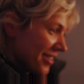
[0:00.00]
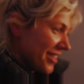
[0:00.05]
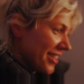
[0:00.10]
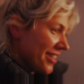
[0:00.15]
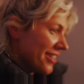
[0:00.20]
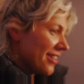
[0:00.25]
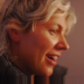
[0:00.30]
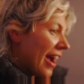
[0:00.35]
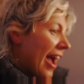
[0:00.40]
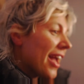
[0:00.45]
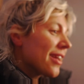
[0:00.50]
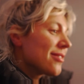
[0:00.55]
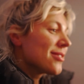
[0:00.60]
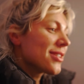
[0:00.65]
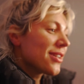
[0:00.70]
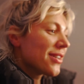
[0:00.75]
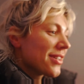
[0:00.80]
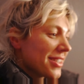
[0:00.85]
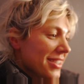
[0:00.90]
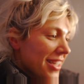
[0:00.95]
two. I'm
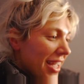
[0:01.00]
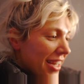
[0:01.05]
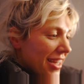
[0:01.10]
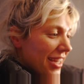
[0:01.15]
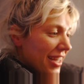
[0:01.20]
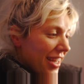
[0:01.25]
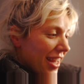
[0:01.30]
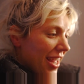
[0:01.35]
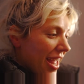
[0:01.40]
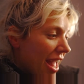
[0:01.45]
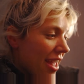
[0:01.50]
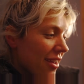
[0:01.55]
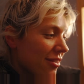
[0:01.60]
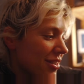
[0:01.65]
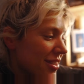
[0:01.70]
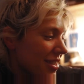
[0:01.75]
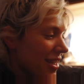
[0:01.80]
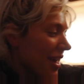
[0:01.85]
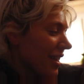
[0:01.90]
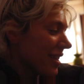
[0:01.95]
so excited. I
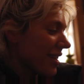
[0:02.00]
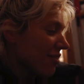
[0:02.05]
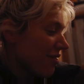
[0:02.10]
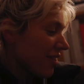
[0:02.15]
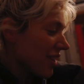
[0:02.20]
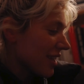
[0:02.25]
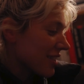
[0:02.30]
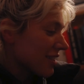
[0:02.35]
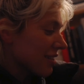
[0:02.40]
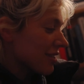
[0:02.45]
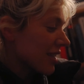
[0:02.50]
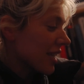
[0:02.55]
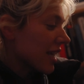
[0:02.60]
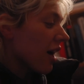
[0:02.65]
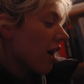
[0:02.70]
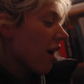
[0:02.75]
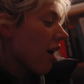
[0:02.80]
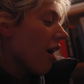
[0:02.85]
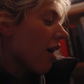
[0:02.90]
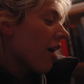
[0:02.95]
was telling Felix, I was like,
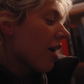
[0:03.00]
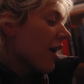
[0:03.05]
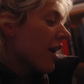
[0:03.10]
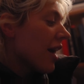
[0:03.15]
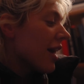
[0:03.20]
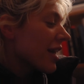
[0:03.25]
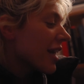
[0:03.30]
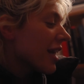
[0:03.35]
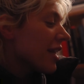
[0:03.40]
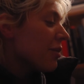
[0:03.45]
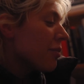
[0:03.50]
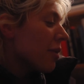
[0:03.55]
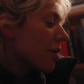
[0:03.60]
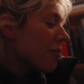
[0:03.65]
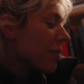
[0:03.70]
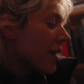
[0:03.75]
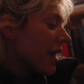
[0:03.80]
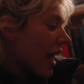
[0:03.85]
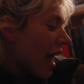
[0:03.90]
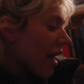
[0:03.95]
oh, can you make
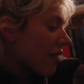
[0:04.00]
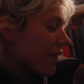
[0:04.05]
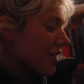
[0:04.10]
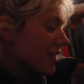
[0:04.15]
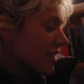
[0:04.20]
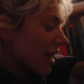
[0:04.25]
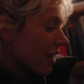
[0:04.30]
me an advent